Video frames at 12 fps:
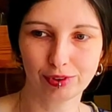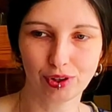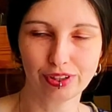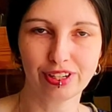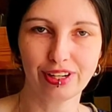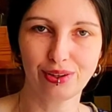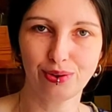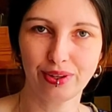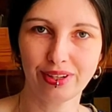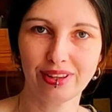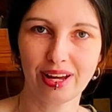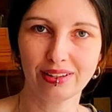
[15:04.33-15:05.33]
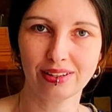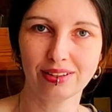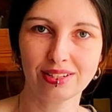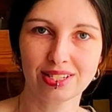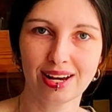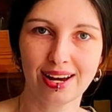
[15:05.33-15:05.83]
continuing that
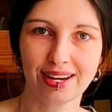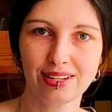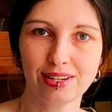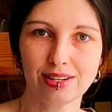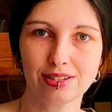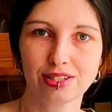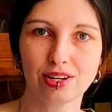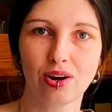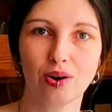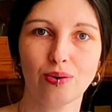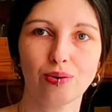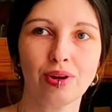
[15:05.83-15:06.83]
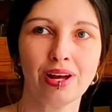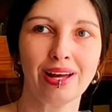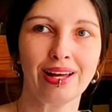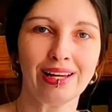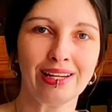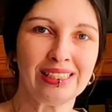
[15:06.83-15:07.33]
design. So
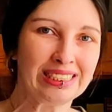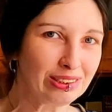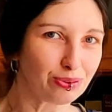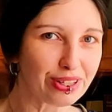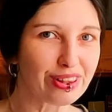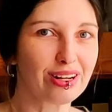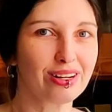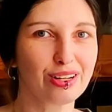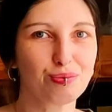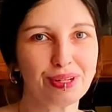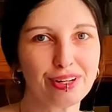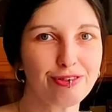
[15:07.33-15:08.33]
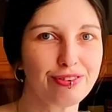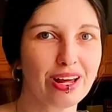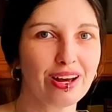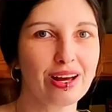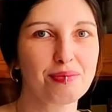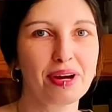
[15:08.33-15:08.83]
with a little bit of
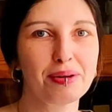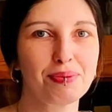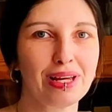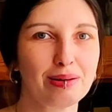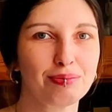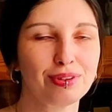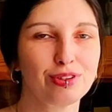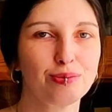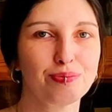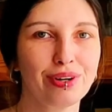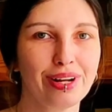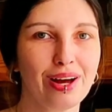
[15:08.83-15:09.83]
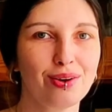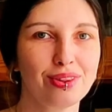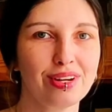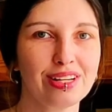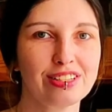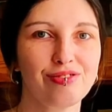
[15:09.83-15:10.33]
luck, I might be able to bring out
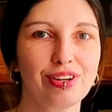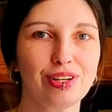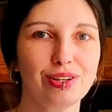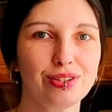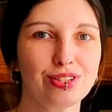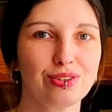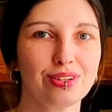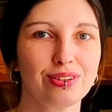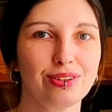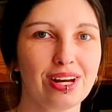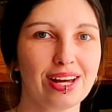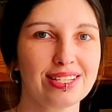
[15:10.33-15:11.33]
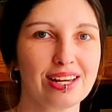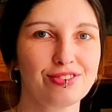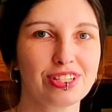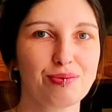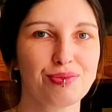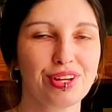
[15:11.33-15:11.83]
the next video so you guys have
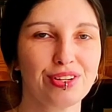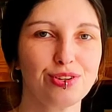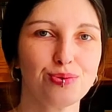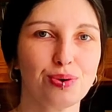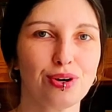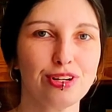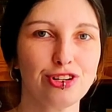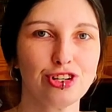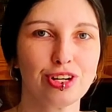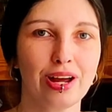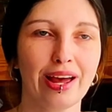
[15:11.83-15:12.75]
something to watch.